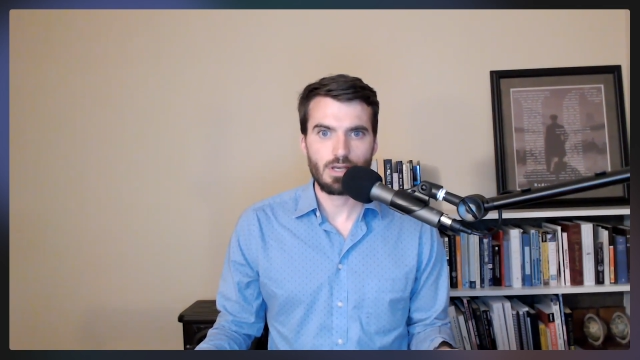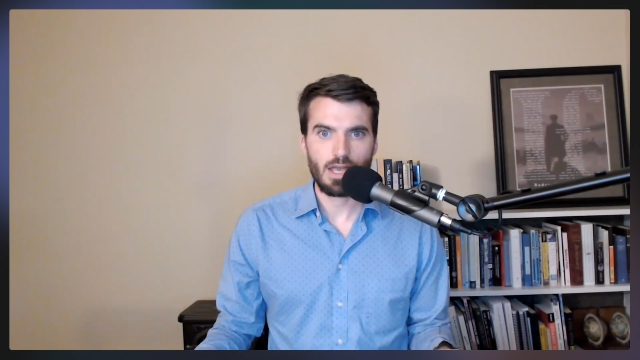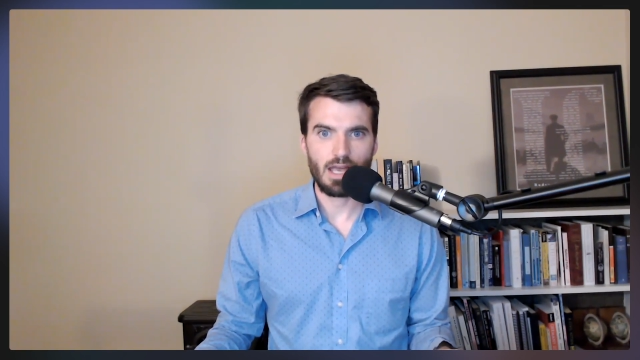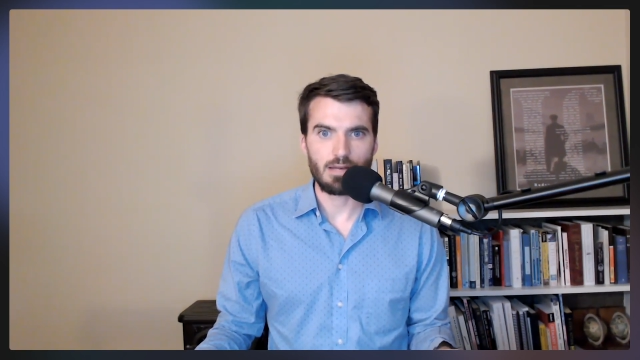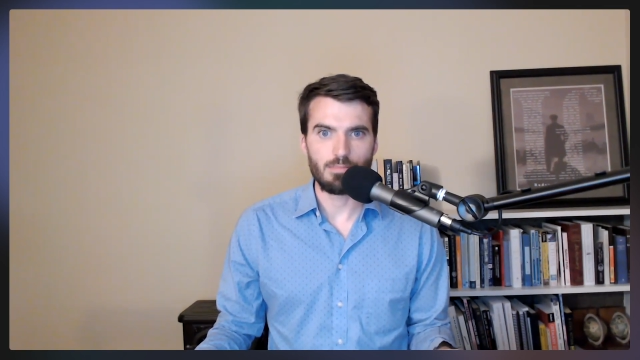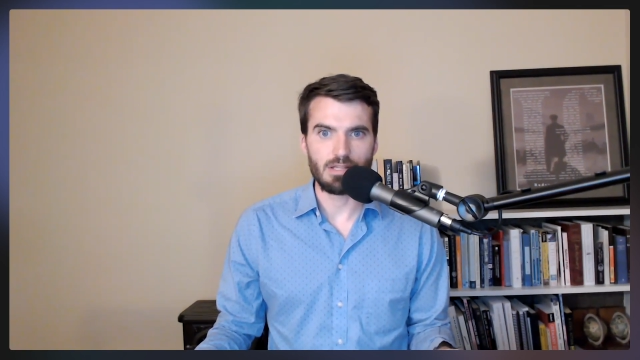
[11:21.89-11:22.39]

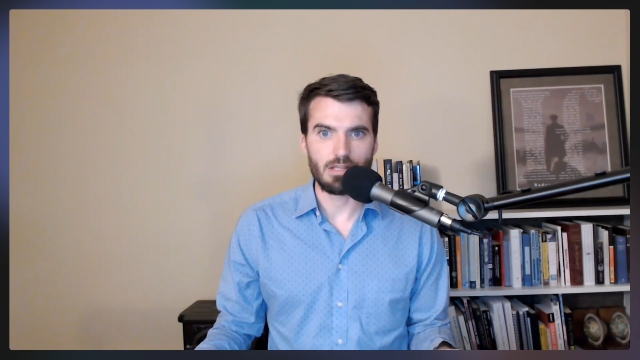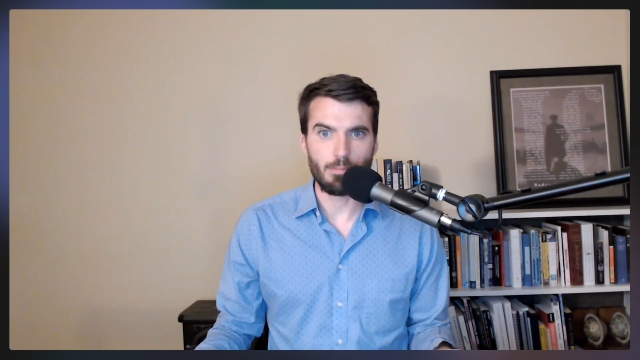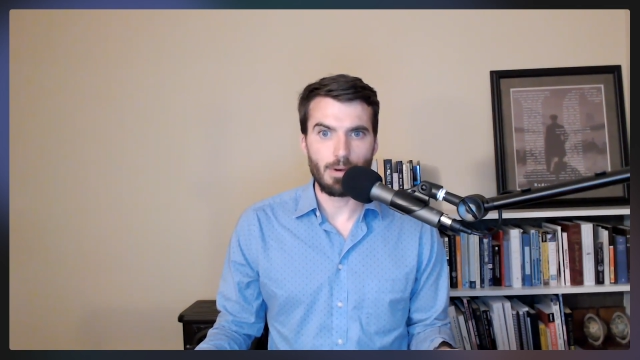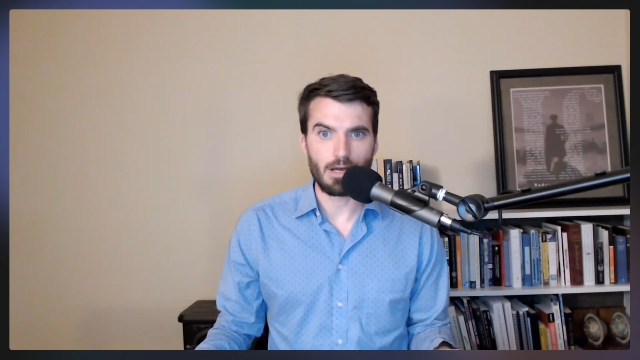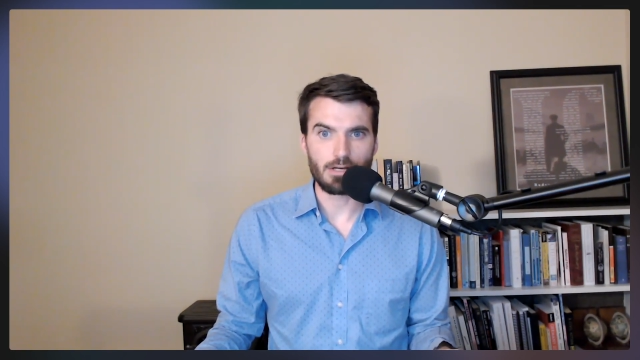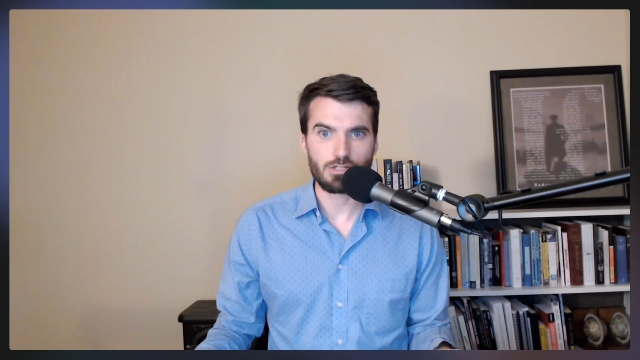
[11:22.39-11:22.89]
had been the
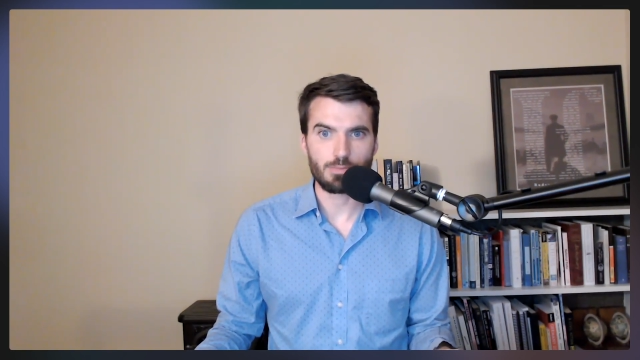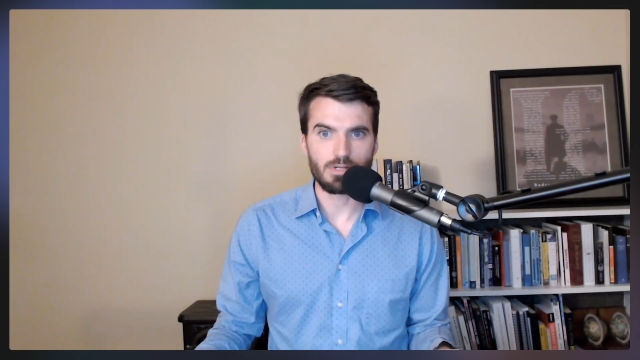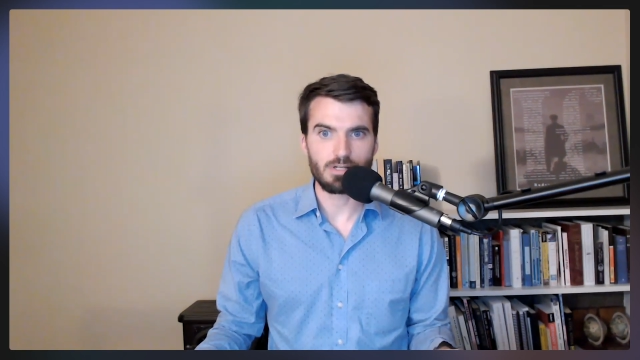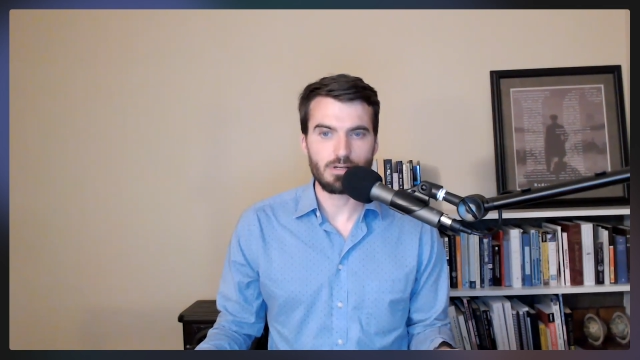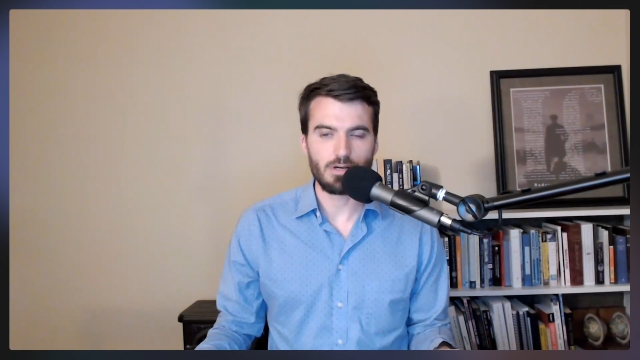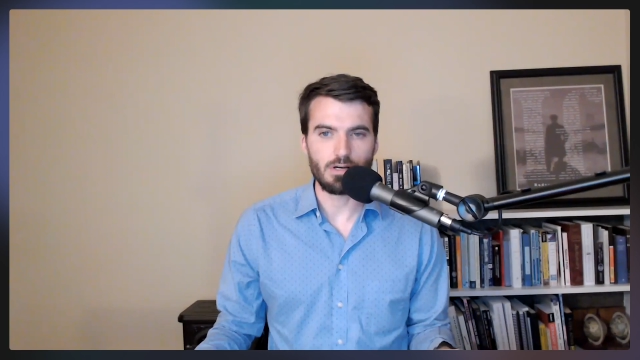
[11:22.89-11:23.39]

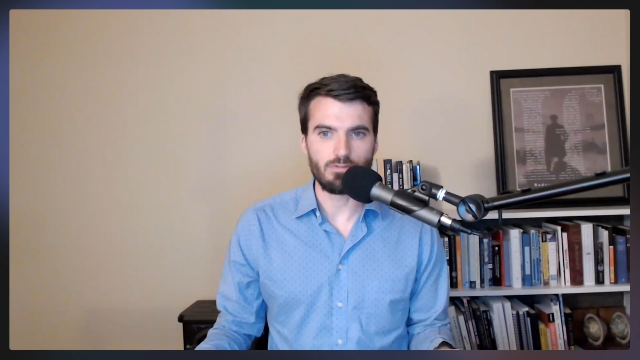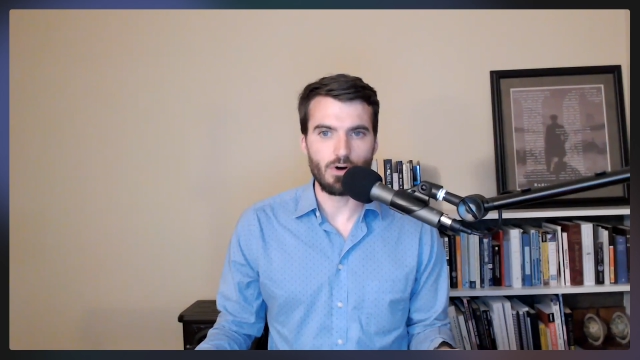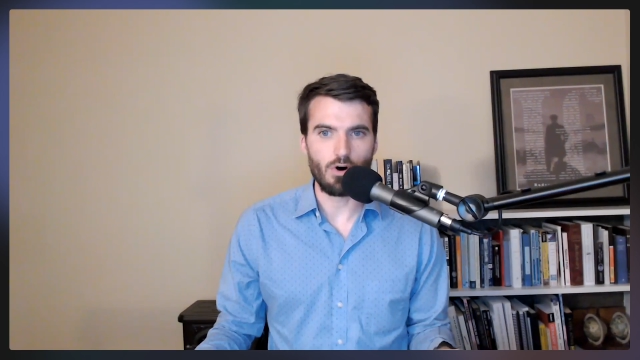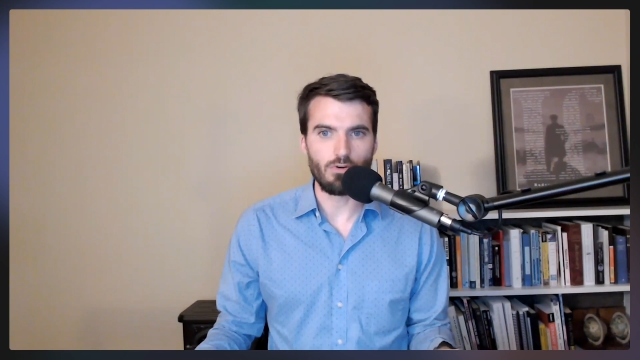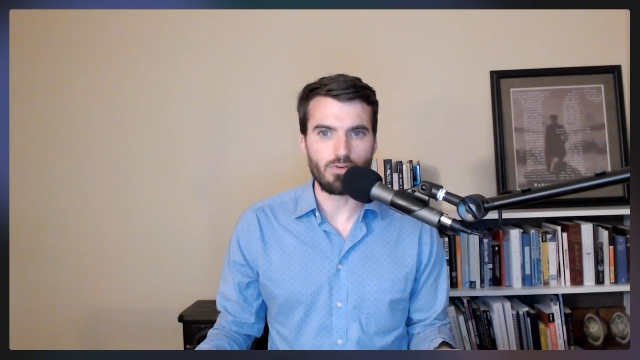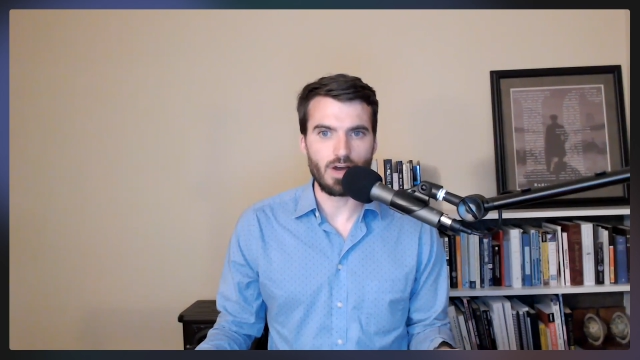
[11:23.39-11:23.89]
punishment of
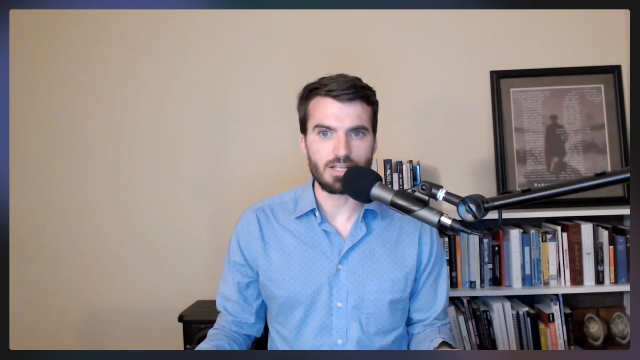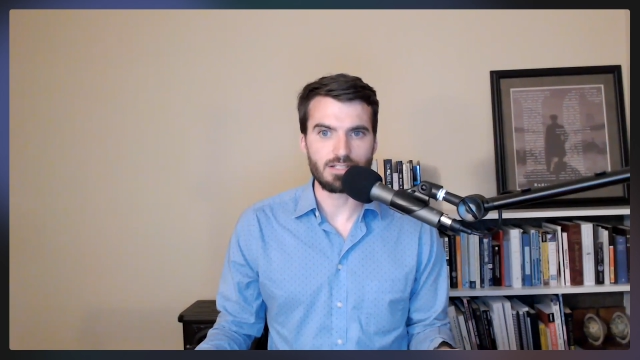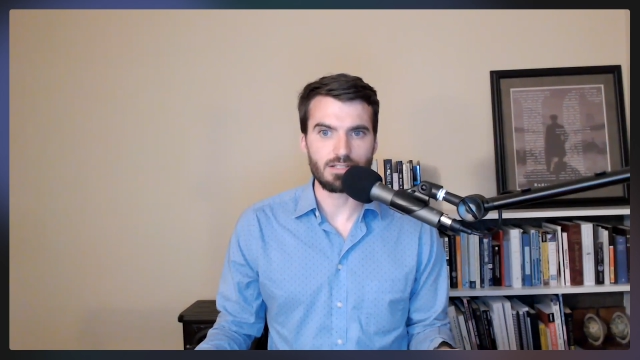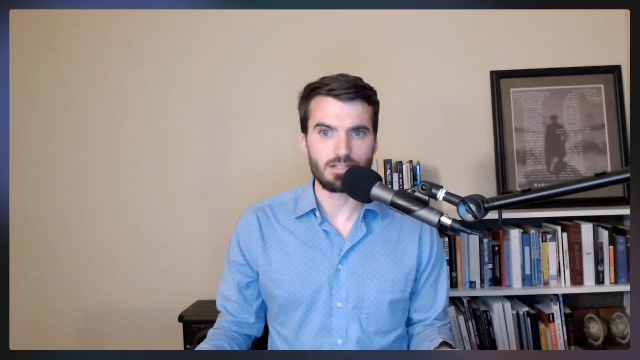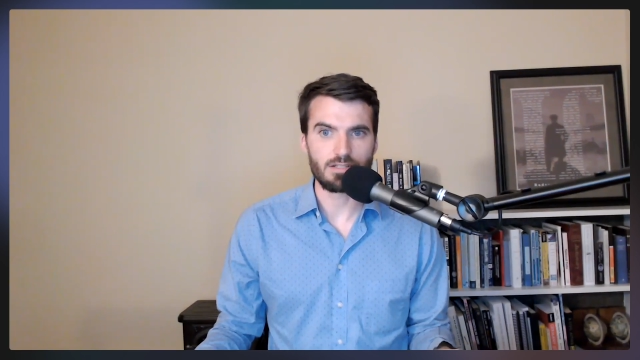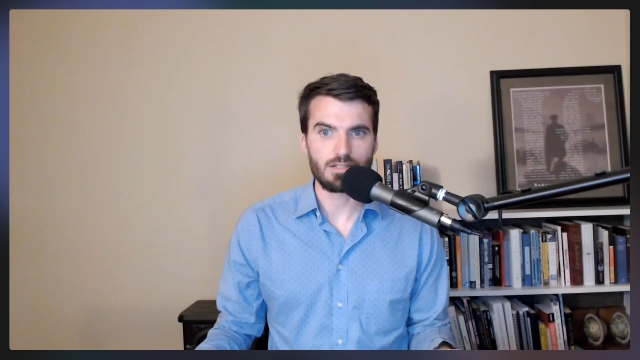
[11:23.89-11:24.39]
all
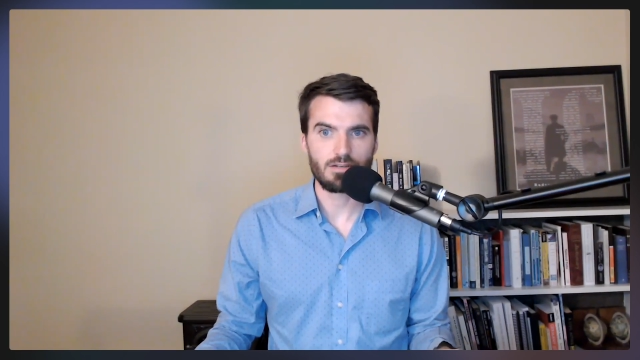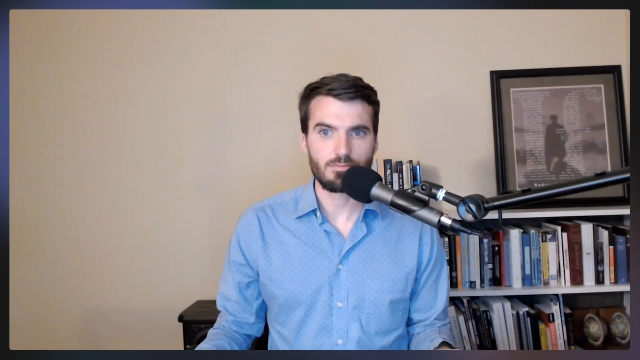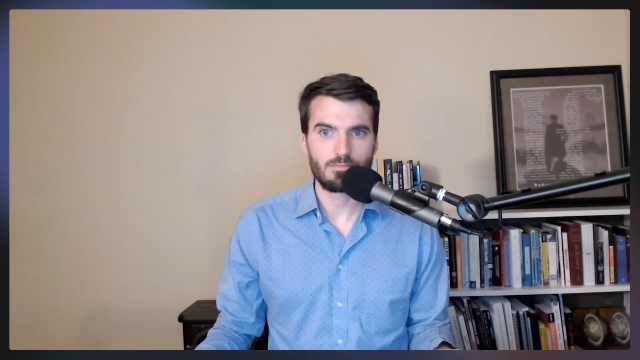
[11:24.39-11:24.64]
vices.